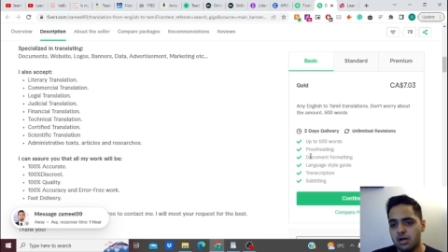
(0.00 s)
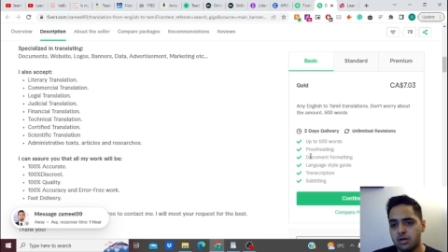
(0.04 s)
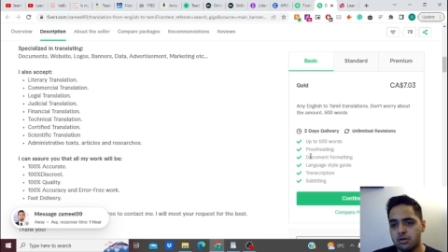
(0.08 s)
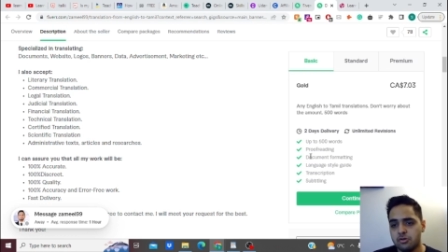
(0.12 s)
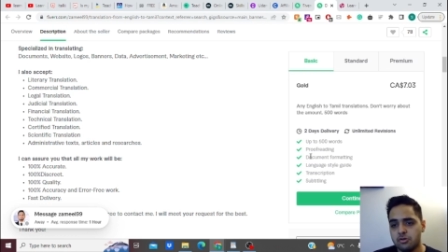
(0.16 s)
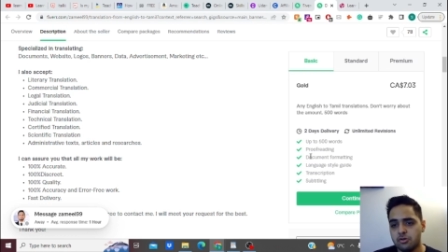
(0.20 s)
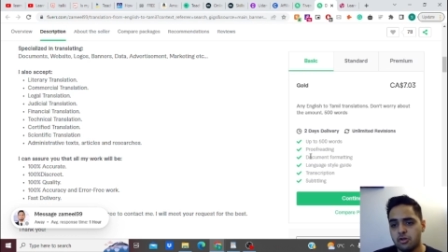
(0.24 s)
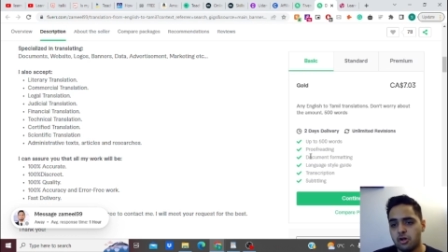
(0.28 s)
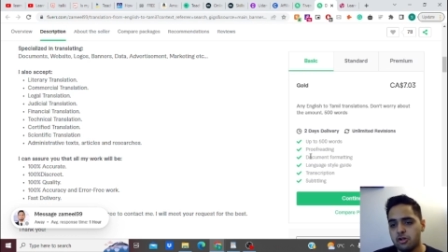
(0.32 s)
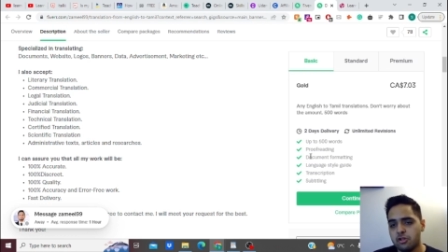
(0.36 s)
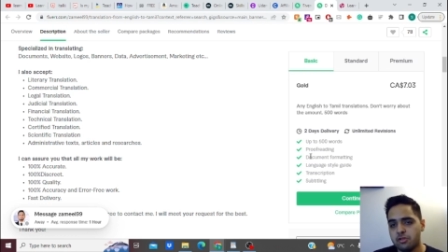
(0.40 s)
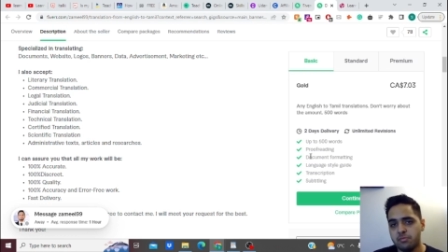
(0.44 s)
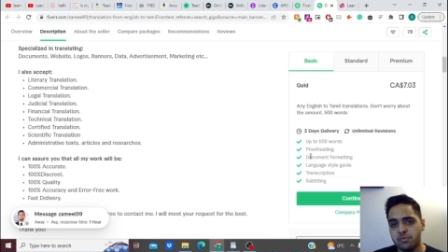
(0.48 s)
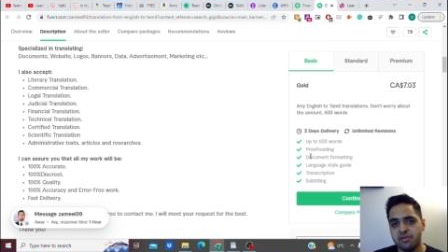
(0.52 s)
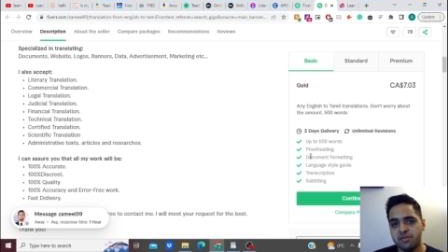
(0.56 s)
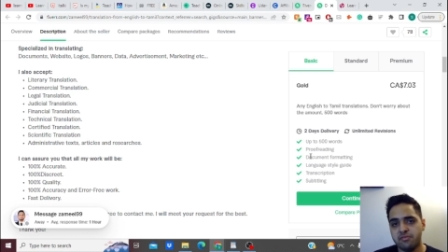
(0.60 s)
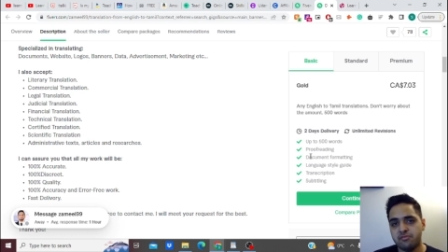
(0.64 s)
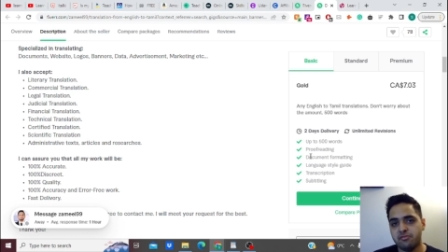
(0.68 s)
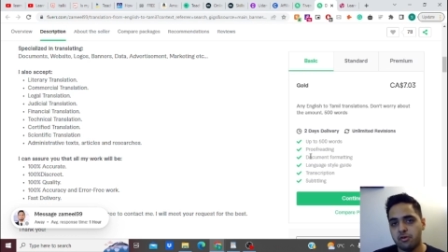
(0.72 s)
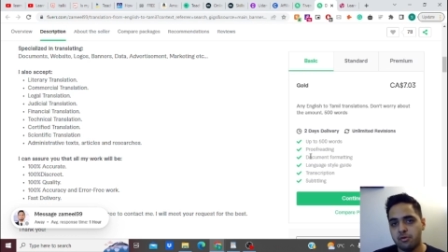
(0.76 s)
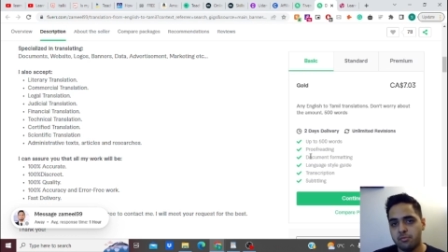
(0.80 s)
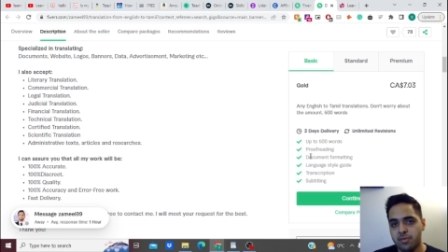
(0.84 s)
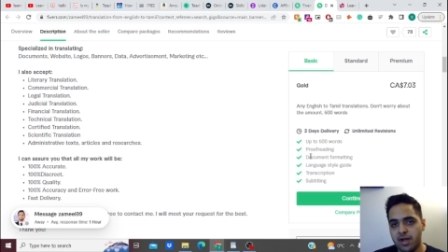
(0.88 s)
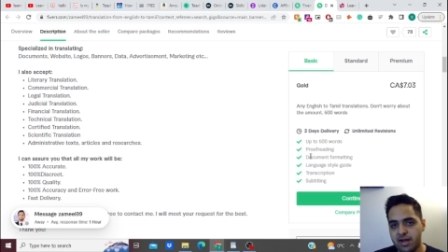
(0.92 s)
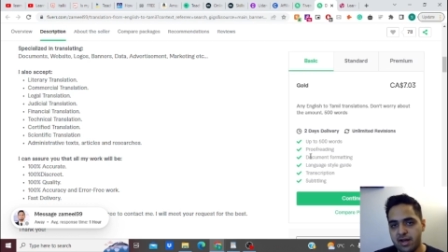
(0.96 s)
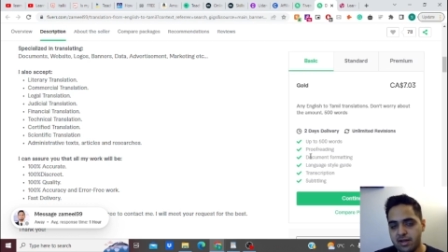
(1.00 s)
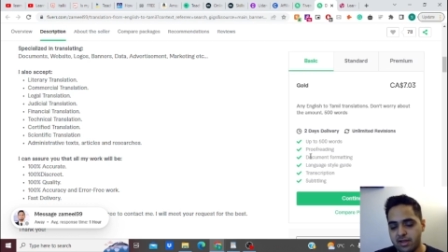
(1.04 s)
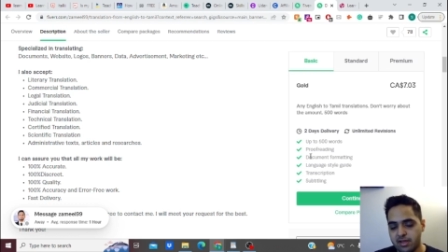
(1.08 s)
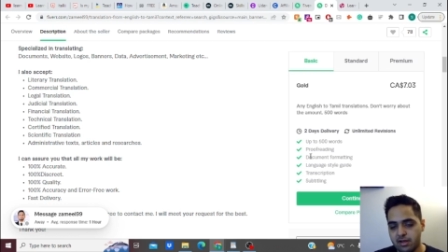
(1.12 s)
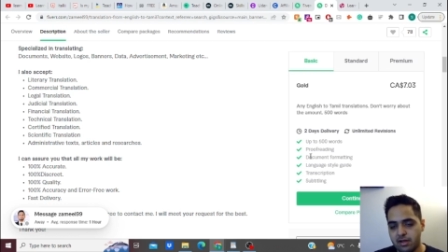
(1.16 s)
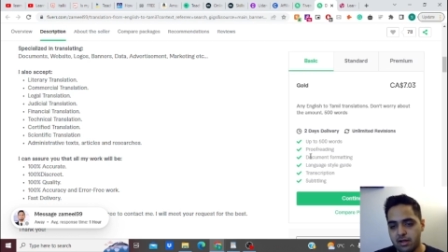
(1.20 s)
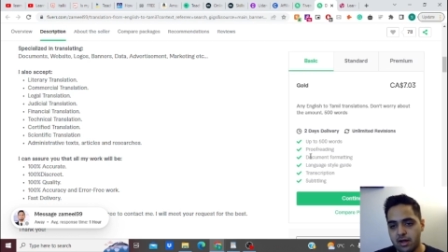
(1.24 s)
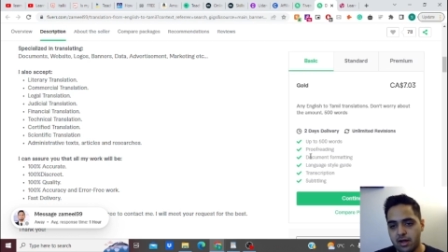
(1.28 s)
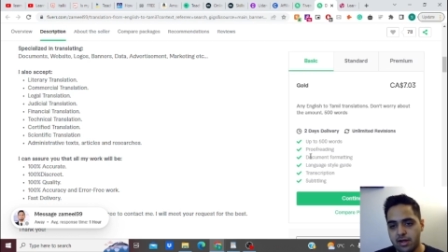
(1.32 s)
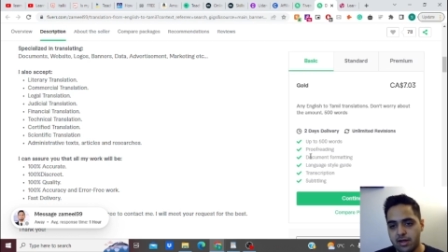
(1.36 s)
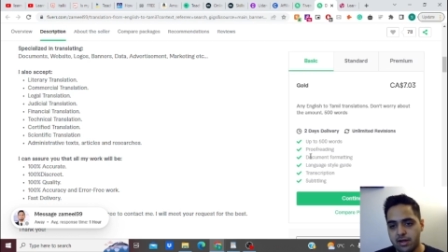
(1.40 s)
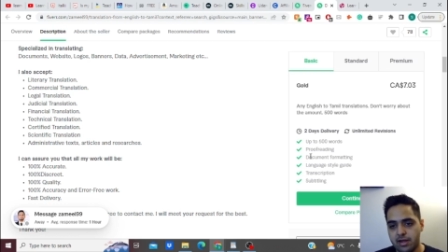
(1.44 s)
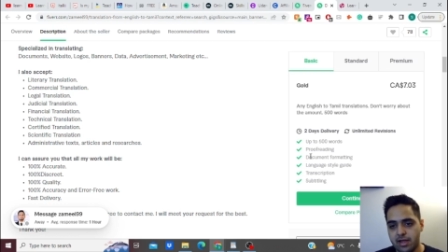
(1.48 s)
document formatting
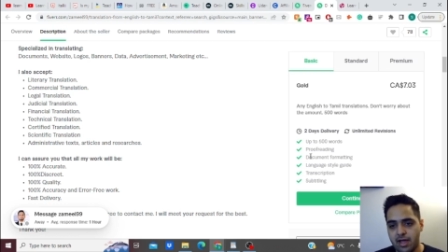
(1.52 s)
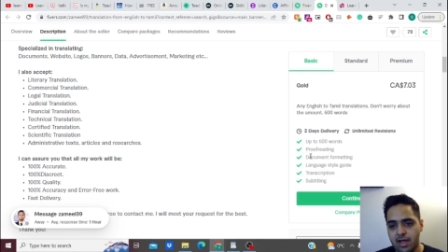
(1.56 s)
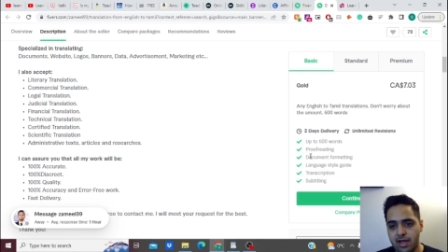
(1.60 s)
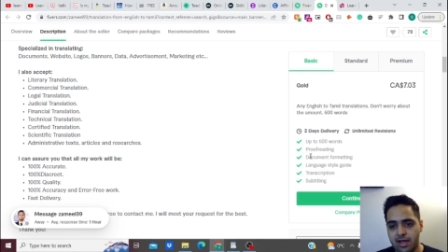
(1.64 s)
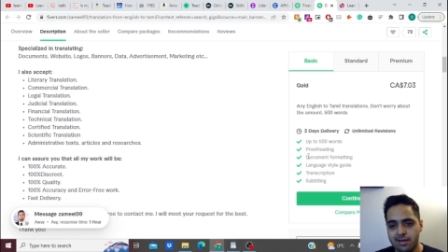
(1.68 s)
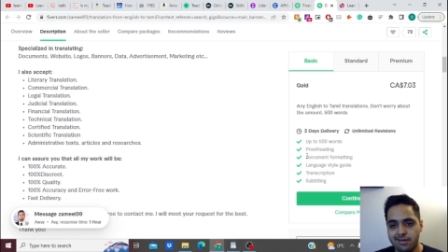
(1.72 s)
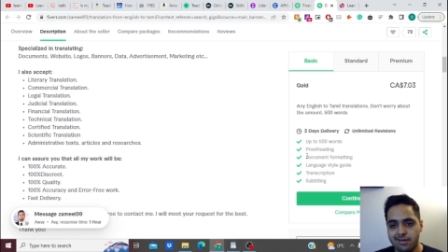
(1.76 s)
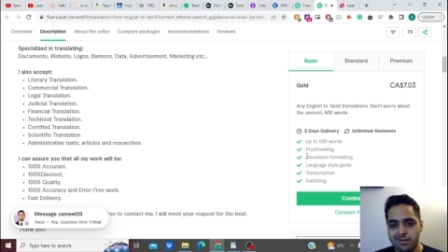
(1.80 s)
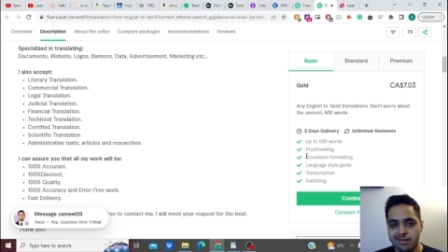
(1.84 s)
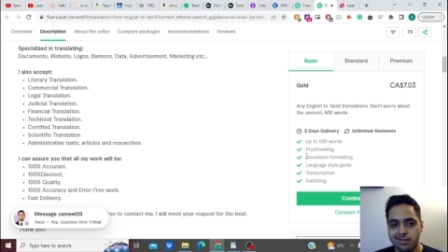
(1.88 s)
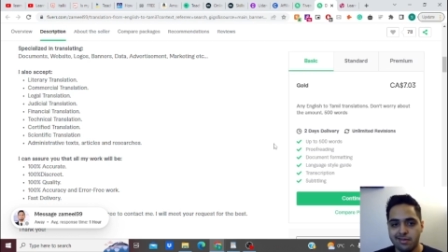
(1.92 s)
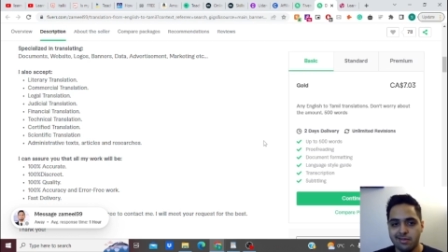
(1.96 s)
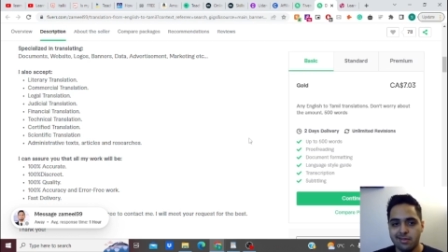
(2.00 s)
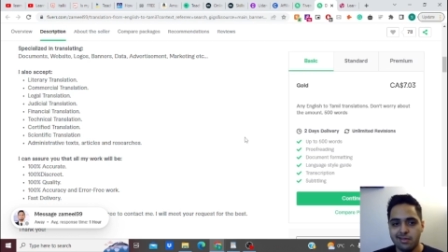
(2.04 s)
guide, and